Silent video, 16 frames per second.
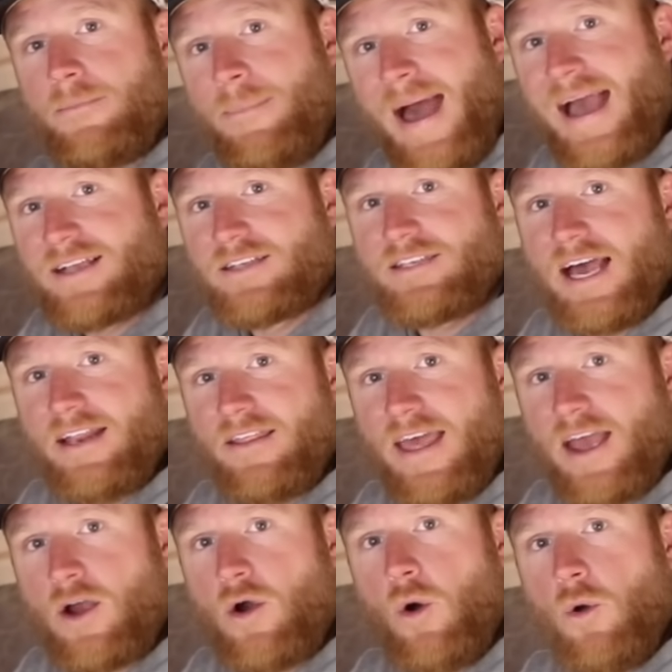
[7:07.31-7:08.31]
backside of
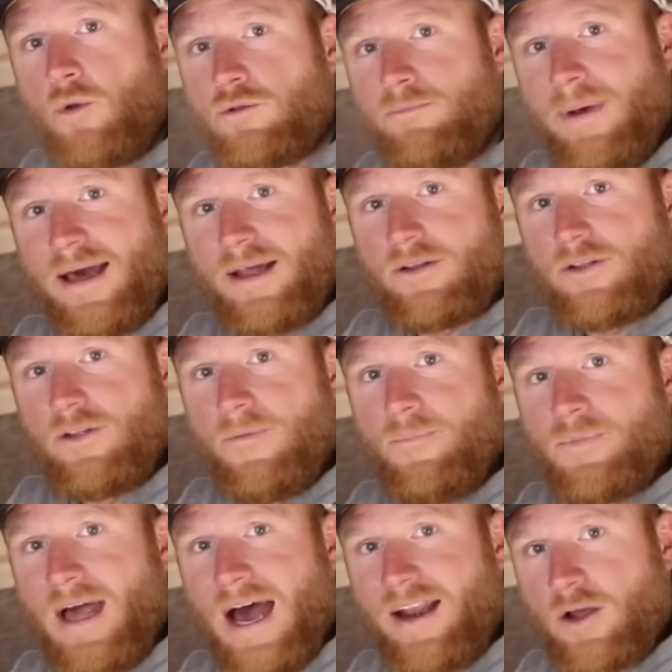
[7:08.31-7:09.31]
that cold metal
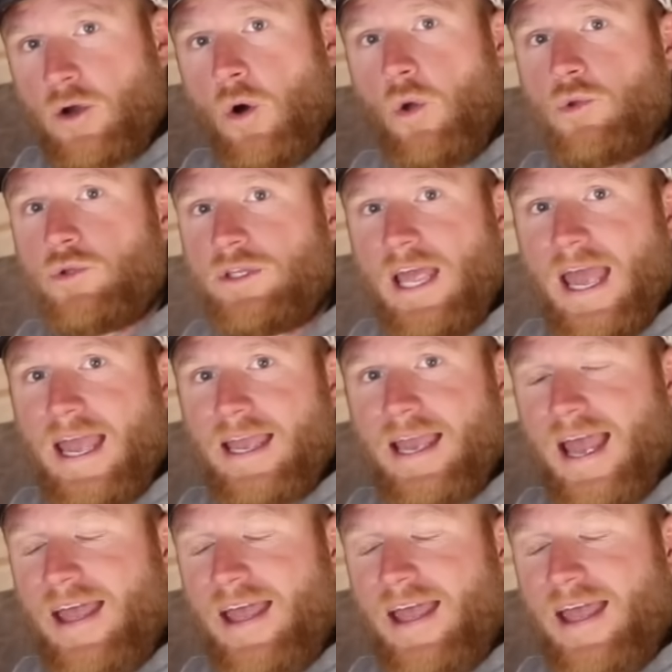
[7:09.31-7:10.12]
on a cold day,